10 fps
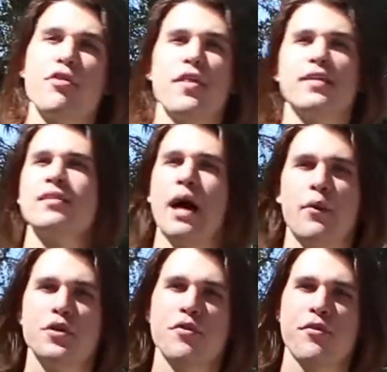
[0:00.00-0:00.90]
thing I
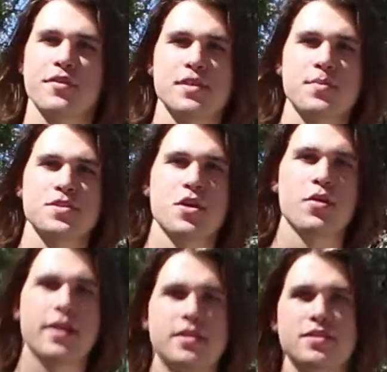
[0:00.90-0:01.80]
want to do for this
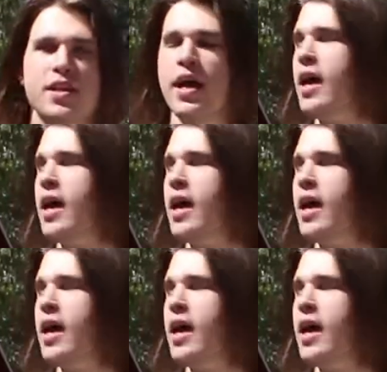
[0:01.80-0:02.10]
episode is